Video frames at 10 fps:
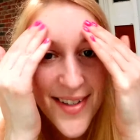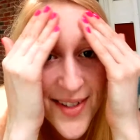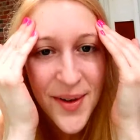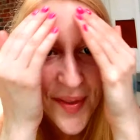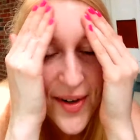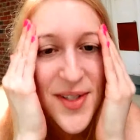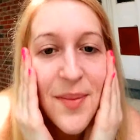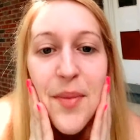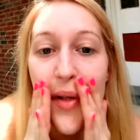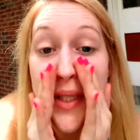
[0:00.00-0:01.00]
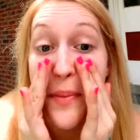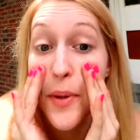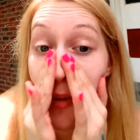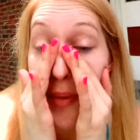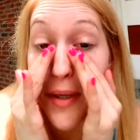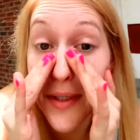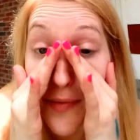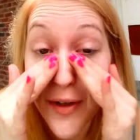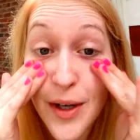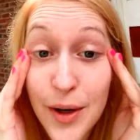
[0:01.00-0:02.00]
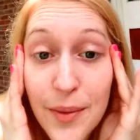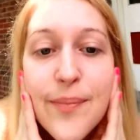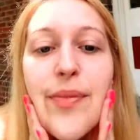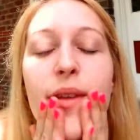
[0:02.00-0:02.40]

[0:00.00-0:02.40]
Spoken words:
So there's some multi-purpose for you.